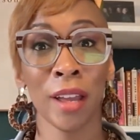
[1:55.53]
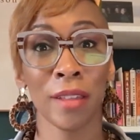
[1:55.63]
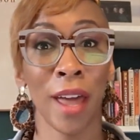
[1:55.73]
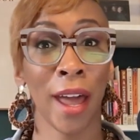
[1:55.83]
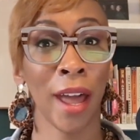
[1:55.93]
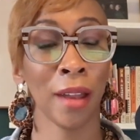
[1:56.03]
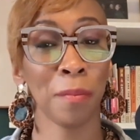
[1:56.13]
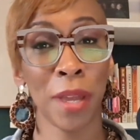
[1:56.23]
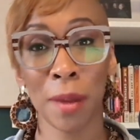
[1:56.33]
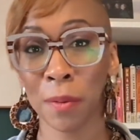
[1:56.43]

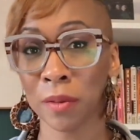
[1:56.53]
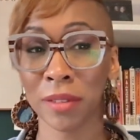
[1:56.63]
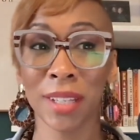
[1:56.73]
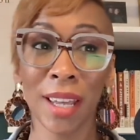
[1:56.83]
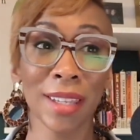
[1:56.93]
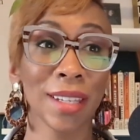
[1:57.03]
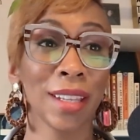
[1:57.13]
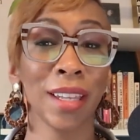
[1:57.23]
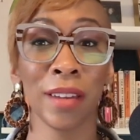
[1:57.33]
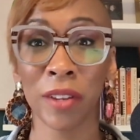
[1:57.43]
that people tend to
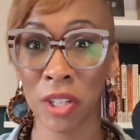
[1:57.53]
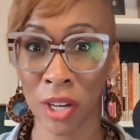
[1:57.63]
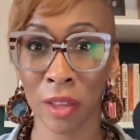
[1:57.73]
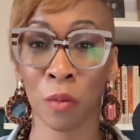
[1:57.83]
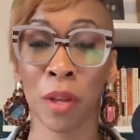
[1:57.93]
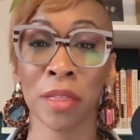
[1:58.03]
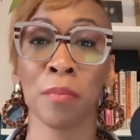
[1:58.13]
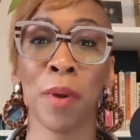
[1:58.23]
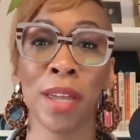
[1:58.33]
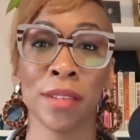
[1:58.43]
leave each other when
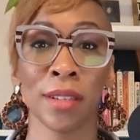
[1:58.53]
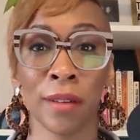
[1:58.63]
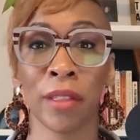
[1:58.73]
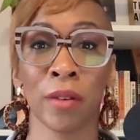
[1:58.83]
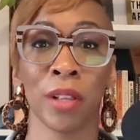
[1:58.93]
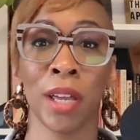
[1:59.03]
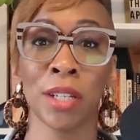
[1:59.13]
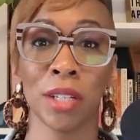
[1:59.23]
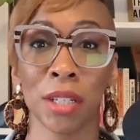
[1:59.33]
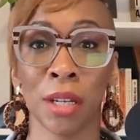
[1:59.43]
the basis of their
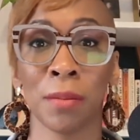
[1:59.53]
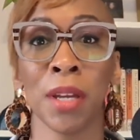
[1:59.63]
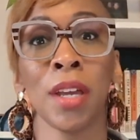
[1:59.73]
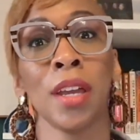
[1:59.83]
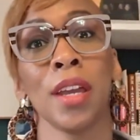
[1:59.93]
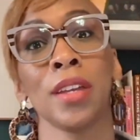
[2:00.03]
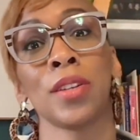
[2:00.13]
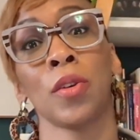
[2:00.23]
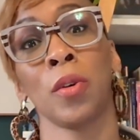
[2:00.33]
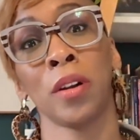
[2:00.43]
relationship
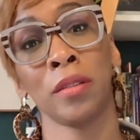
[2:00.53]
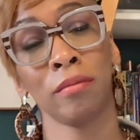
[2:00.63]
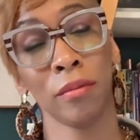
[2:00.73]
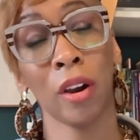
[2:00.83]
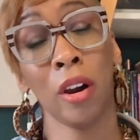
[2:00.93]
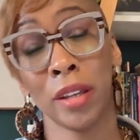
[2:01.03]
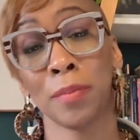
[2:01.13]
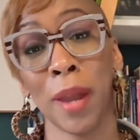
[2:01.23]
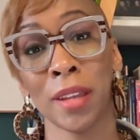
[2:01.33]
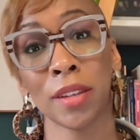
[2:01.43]
is on or is
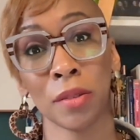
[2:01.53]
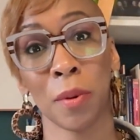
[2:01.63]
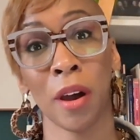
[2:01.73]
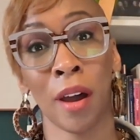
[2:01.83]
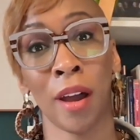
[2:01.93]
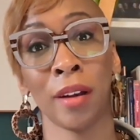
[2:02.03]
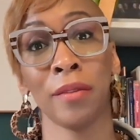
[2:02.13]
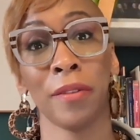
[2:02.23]
based upon